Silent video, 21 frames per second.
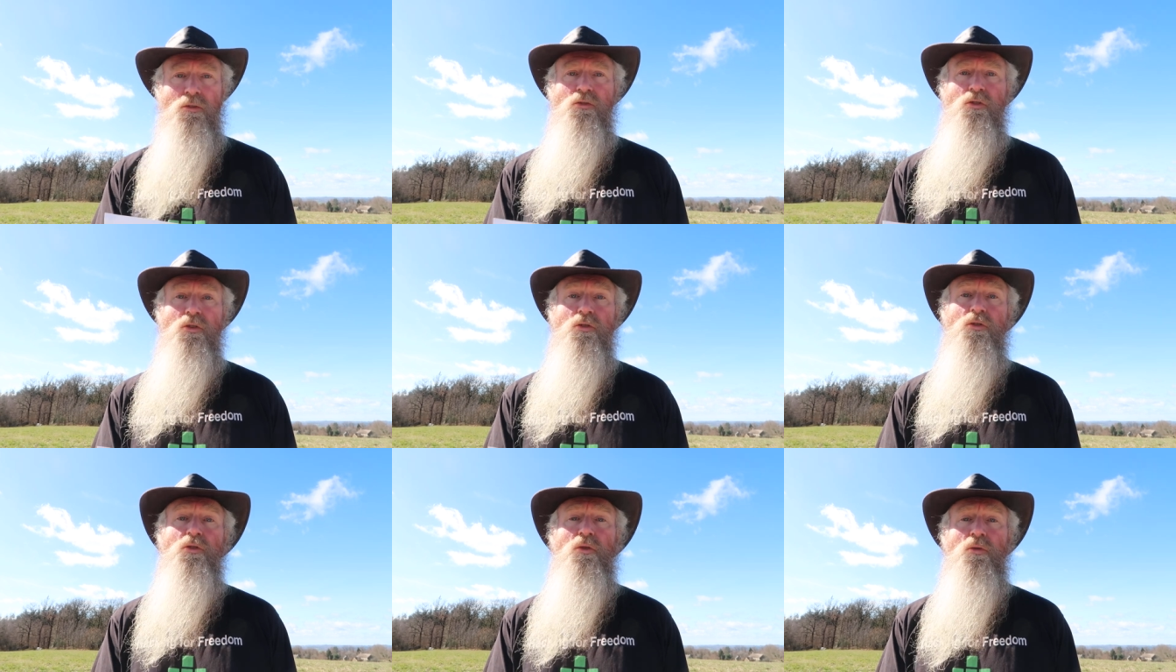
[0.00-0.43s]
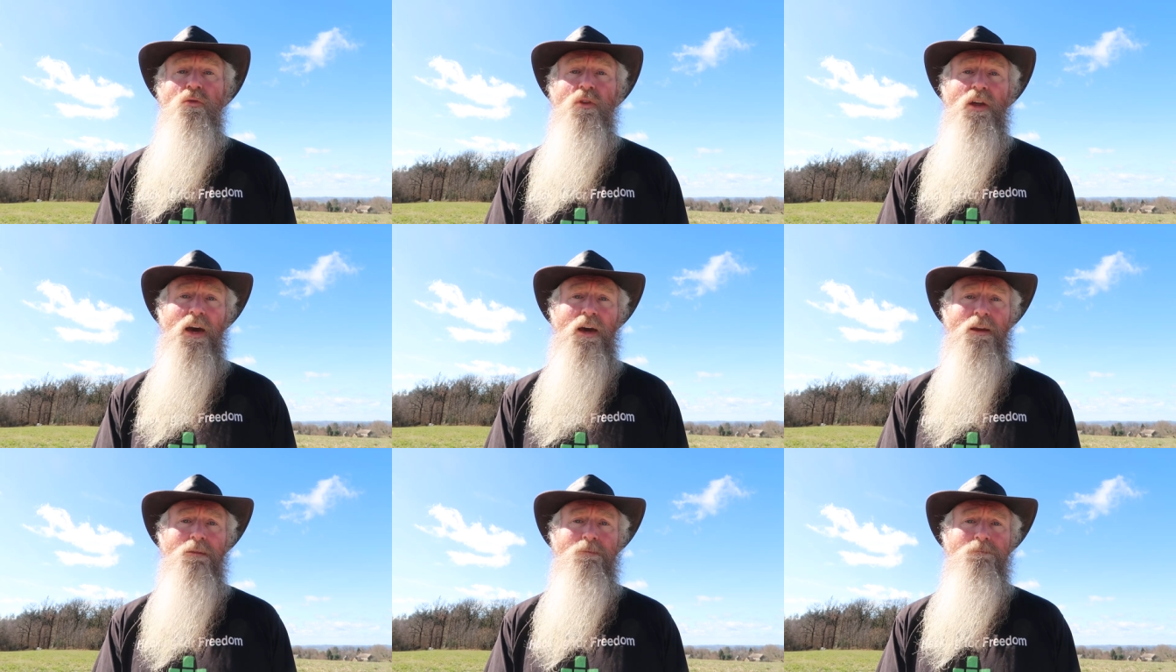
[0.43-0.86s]
To do
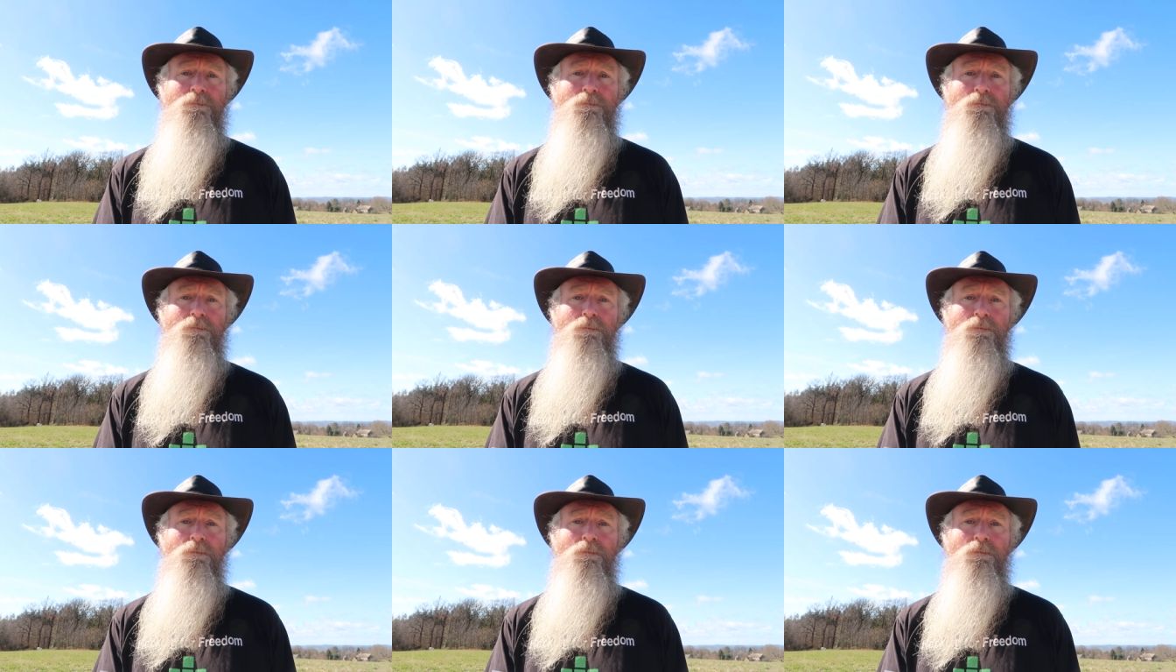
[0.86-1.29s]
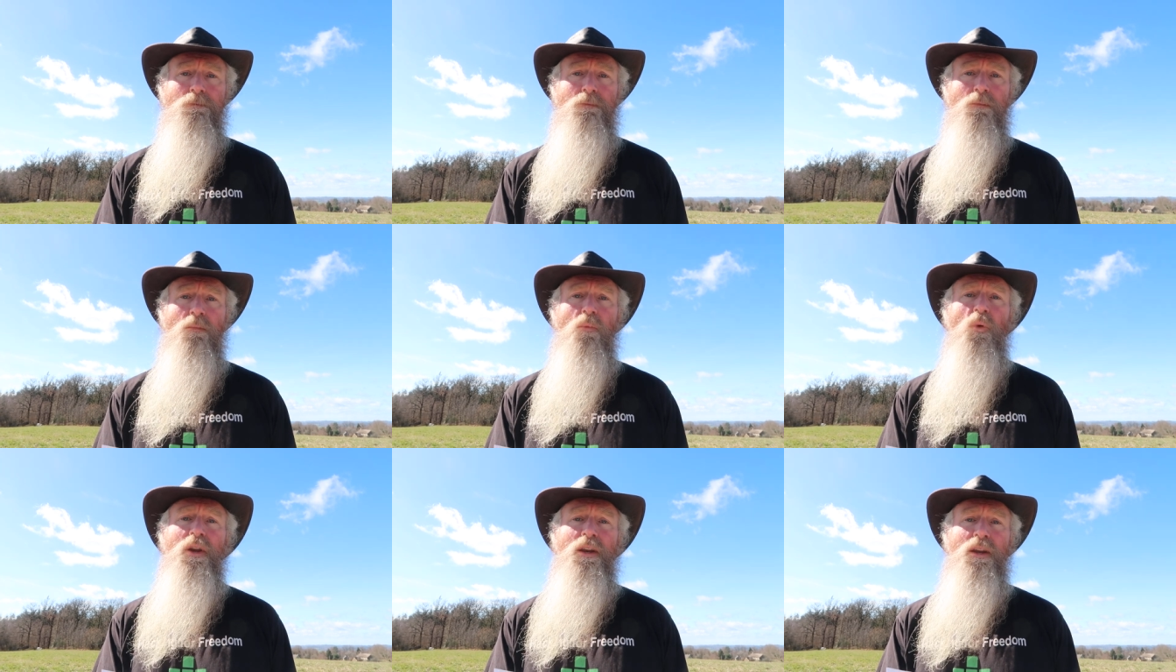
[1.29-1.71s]
that,
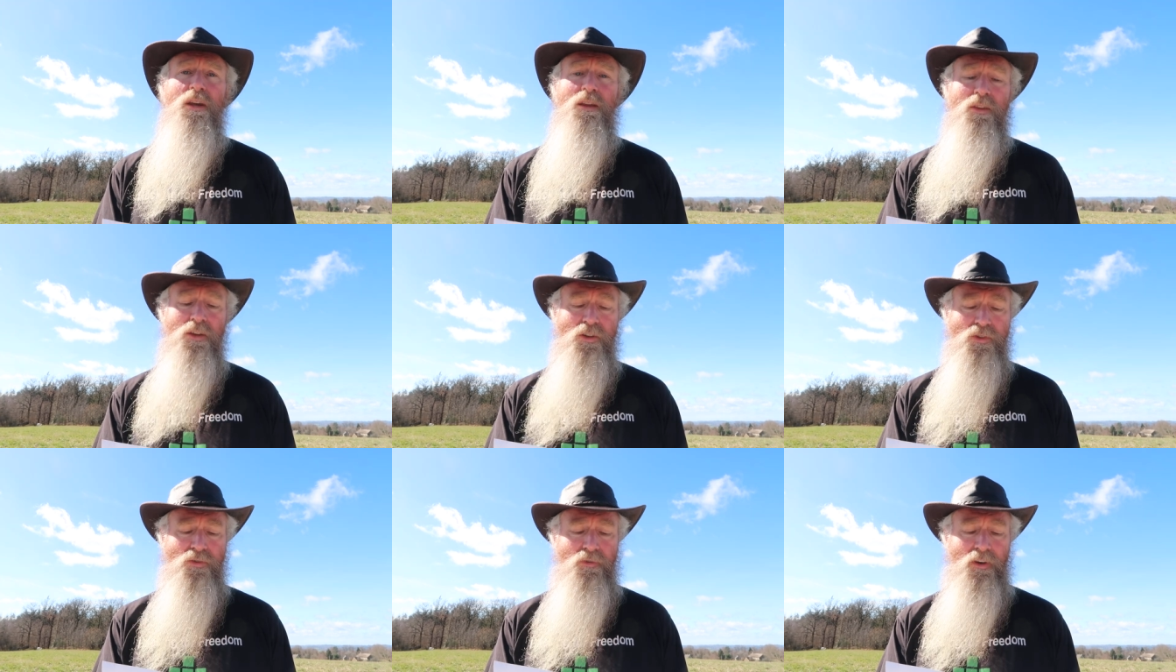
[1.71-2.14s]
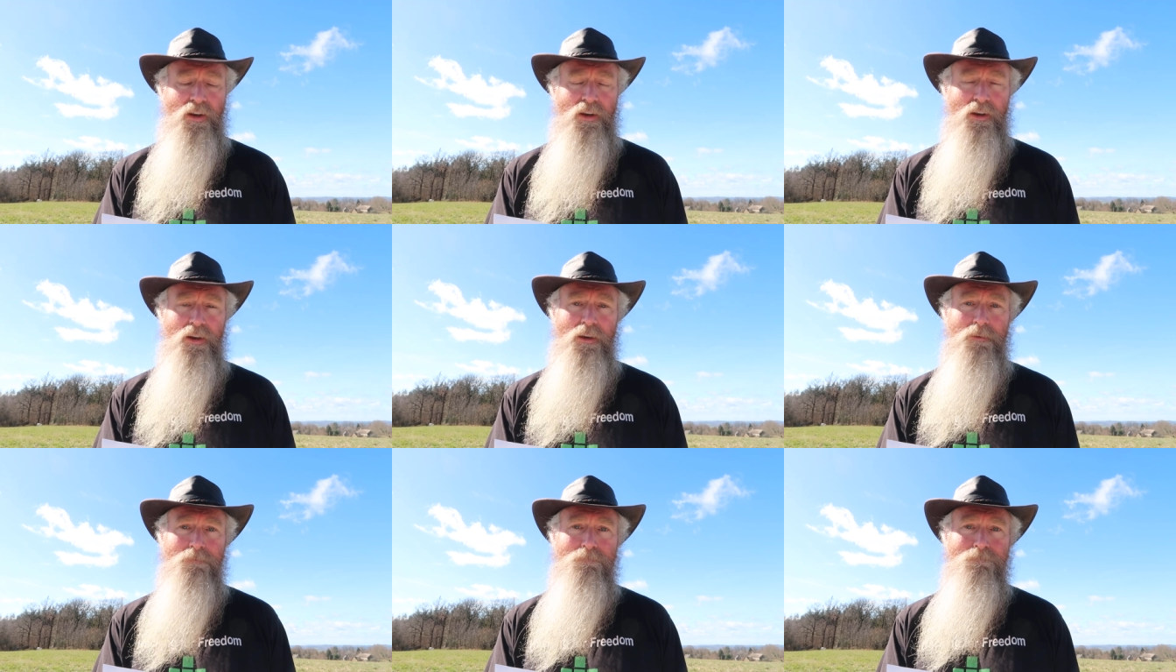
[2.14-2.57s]
we need this
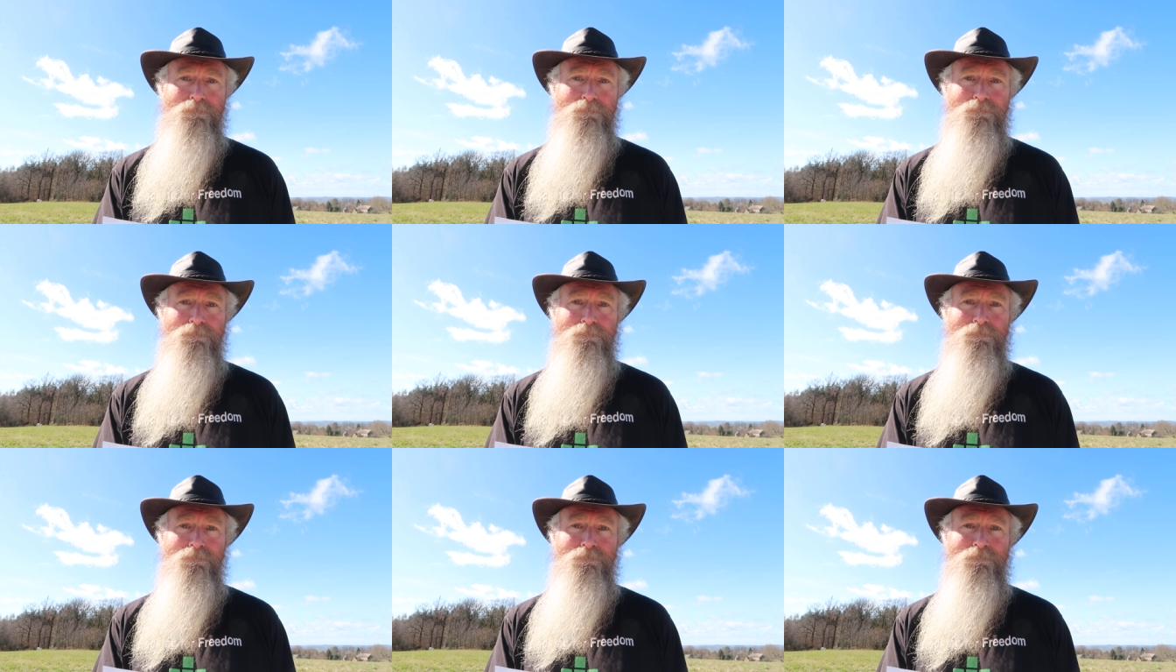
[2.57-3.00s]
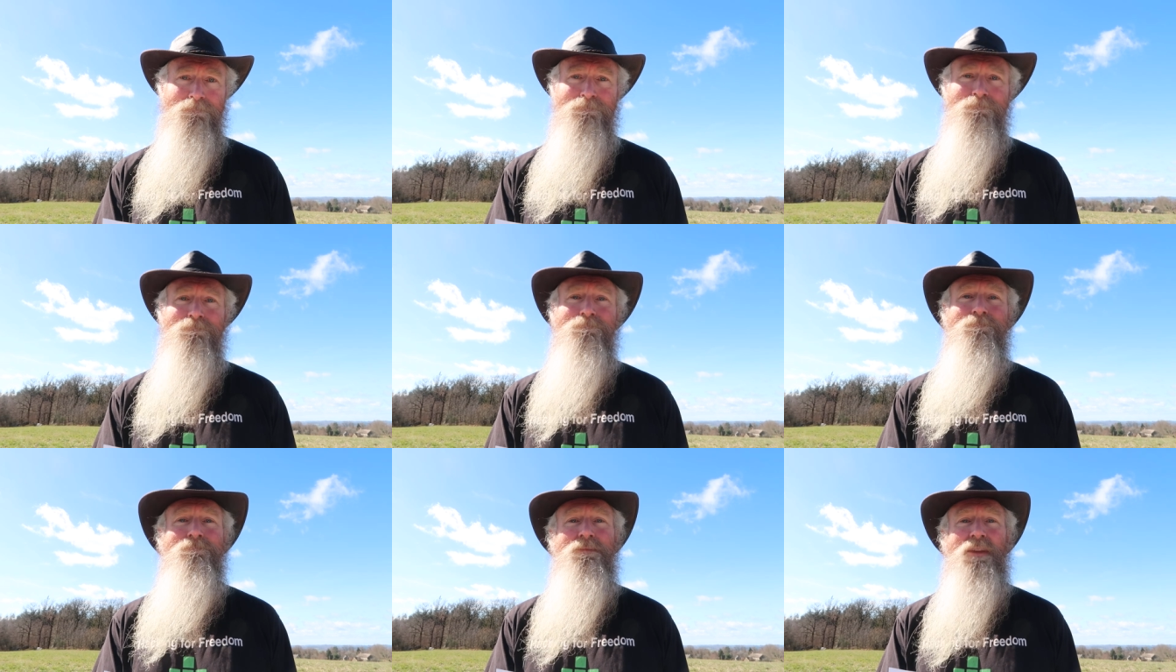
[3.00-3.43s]

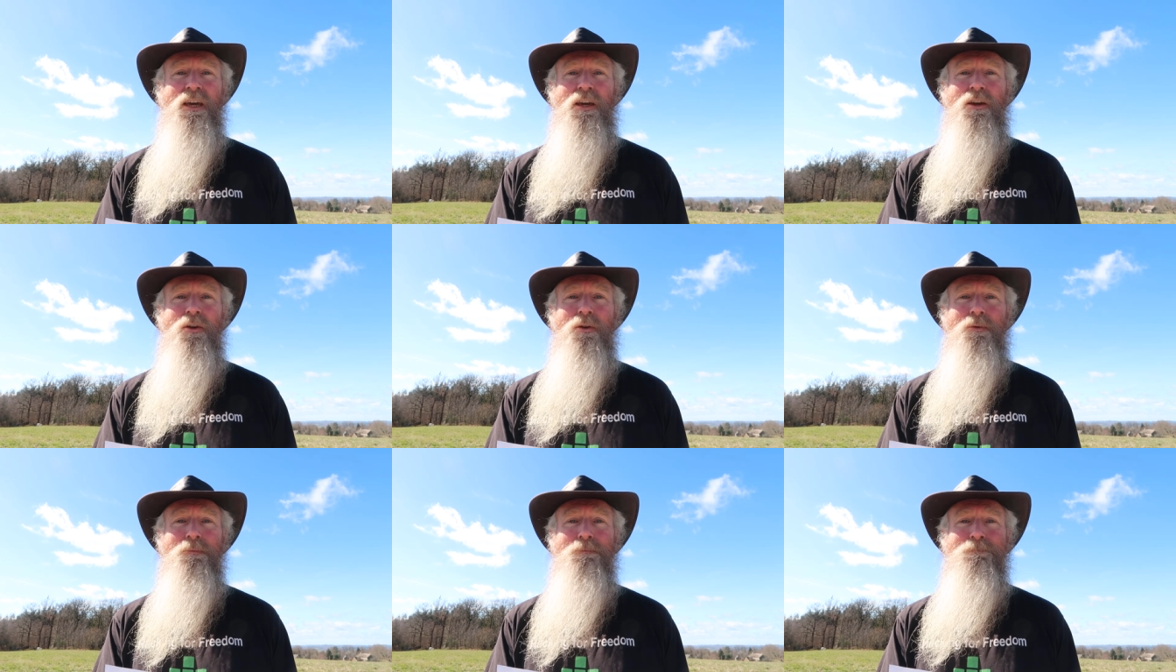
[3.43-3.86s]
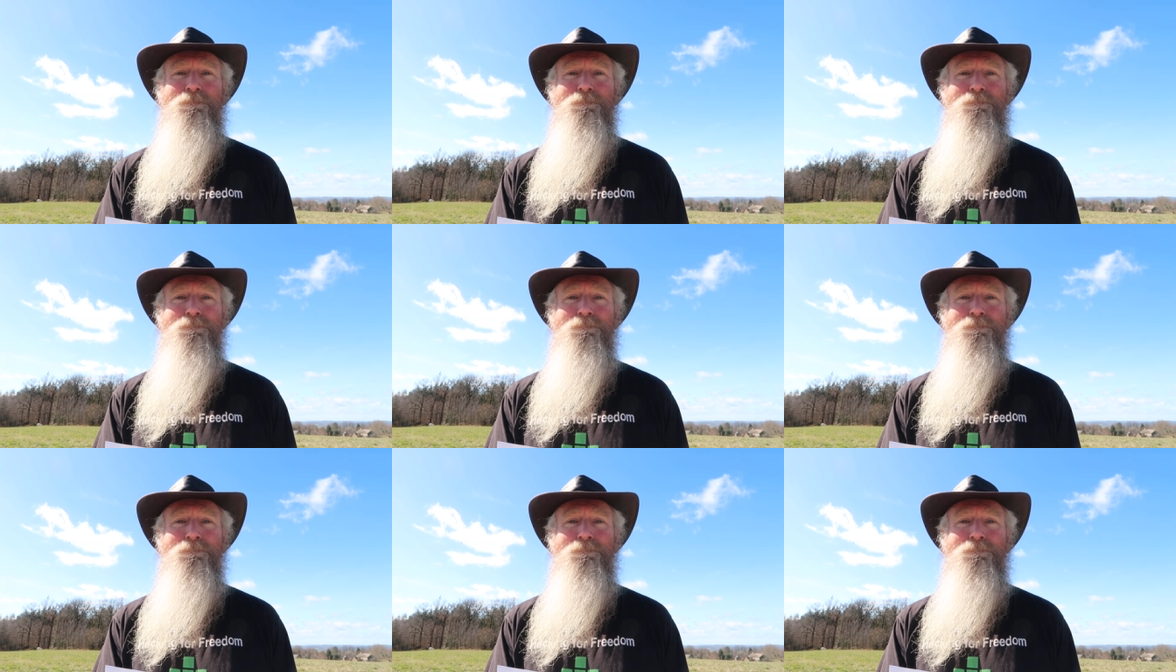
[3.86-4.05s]
funding. Thank you.